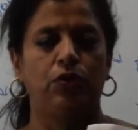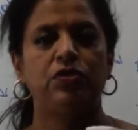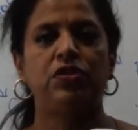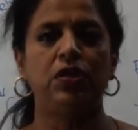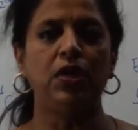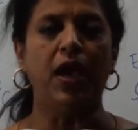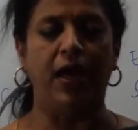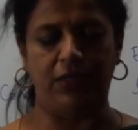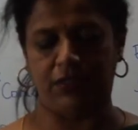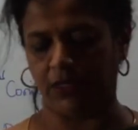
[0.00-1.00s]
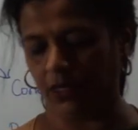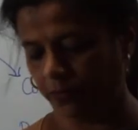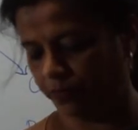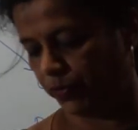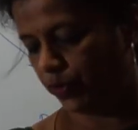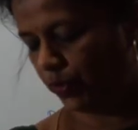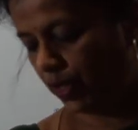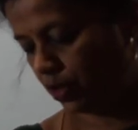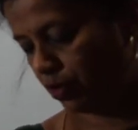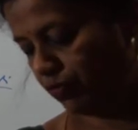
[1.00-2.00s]
C answer,
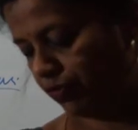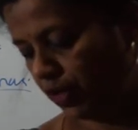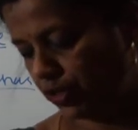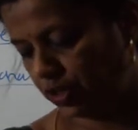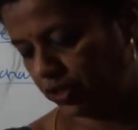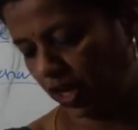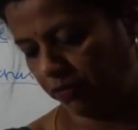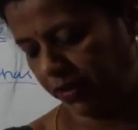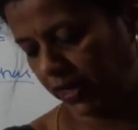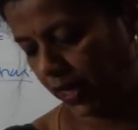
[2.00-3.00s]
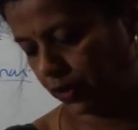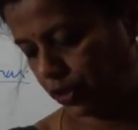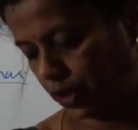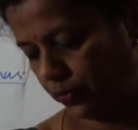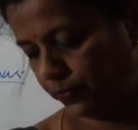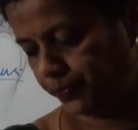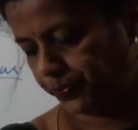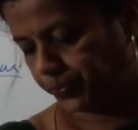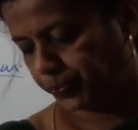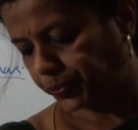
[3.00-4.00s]
in the first self-fertilization,
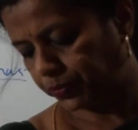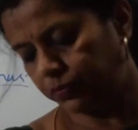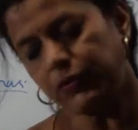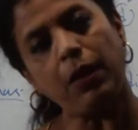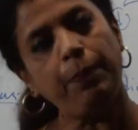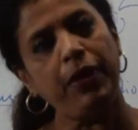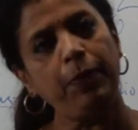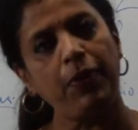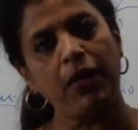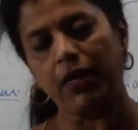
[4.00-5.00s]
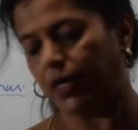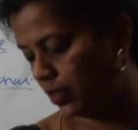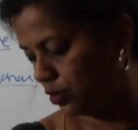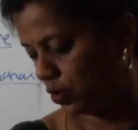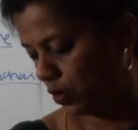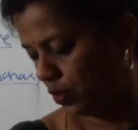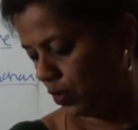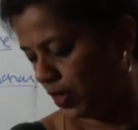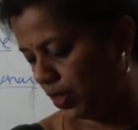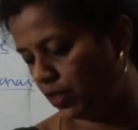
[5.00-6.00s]
periplanata is wrong.
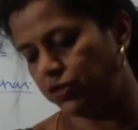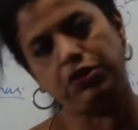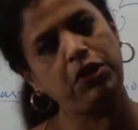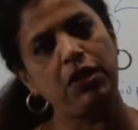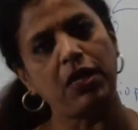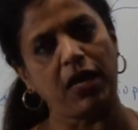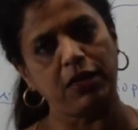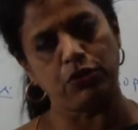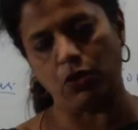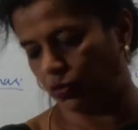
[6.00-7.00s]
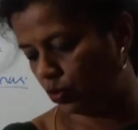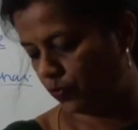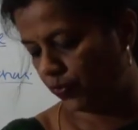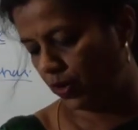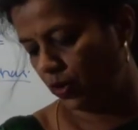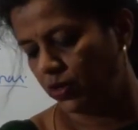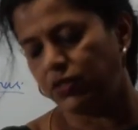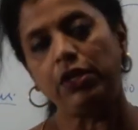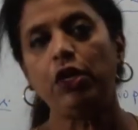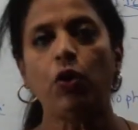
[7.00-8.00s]
In this, Tinea is wrong. Therefore,
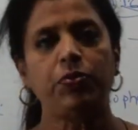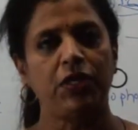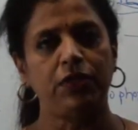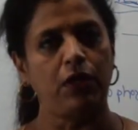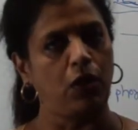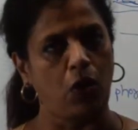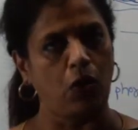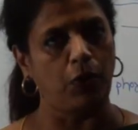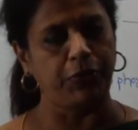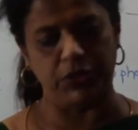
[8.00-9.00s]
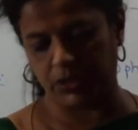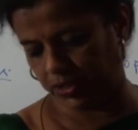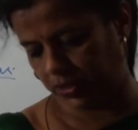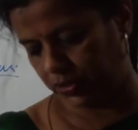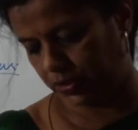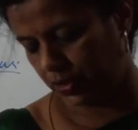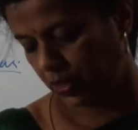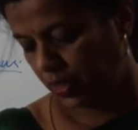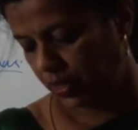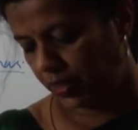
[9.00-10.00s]
C option is the wrong option in this.
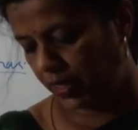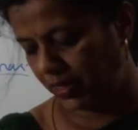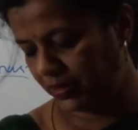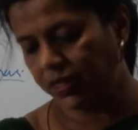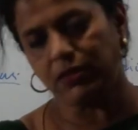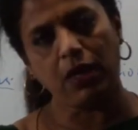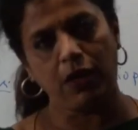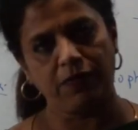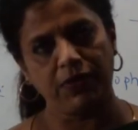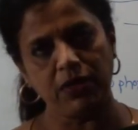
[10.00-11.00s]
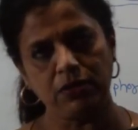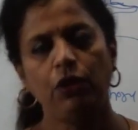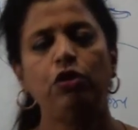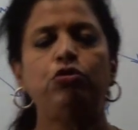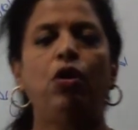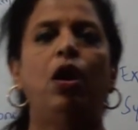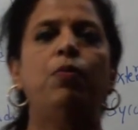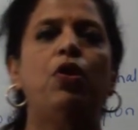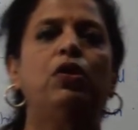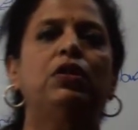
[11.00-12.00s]
D says none of these. So,
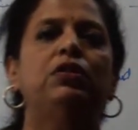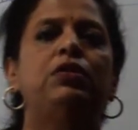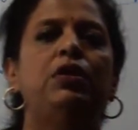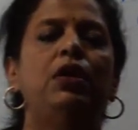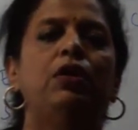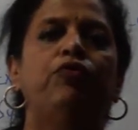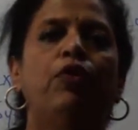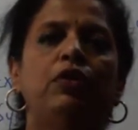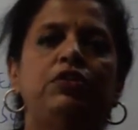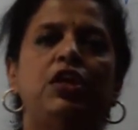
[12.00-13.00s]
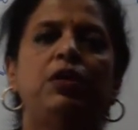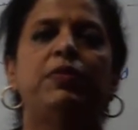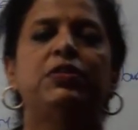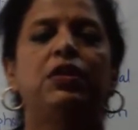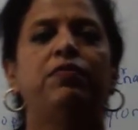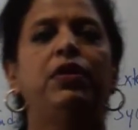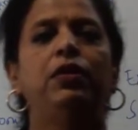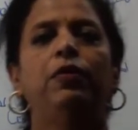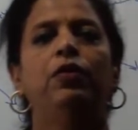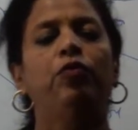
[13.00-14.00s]
among the 4 statements given,
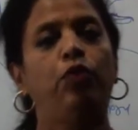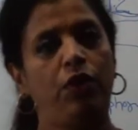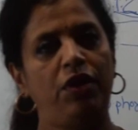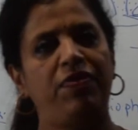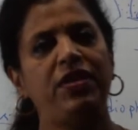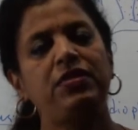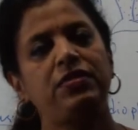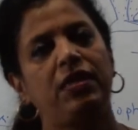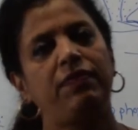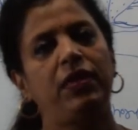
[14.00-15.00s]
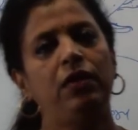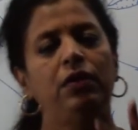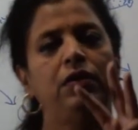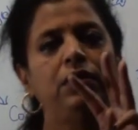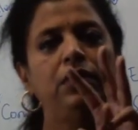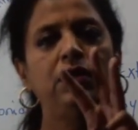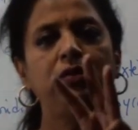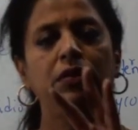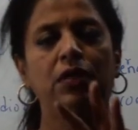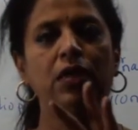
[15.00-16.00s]
4 differences given, the
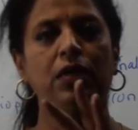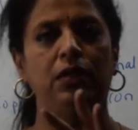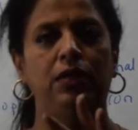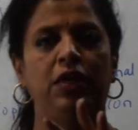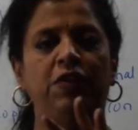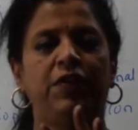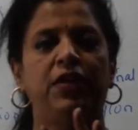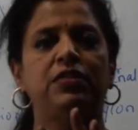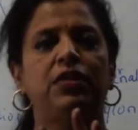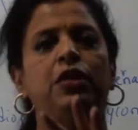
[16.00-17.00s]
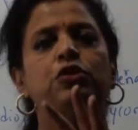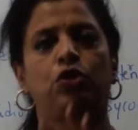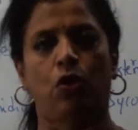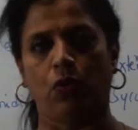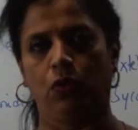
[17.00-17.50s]
third difference is wrong.